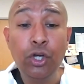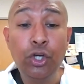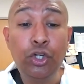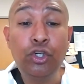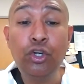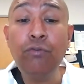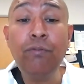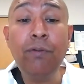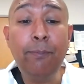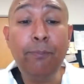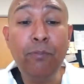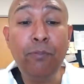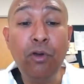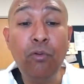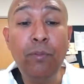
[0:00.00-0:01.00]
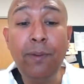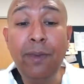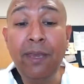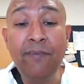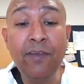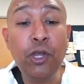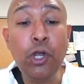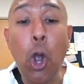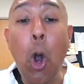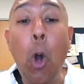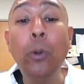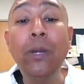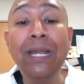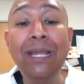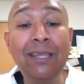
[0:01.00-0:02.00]
should we even
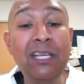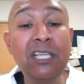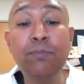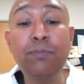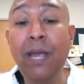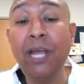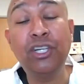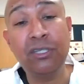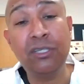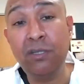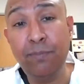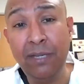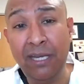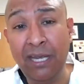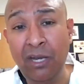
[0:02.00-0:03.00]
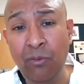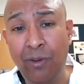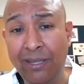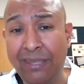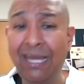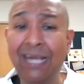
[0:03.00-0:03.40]
coding these patients to begin with?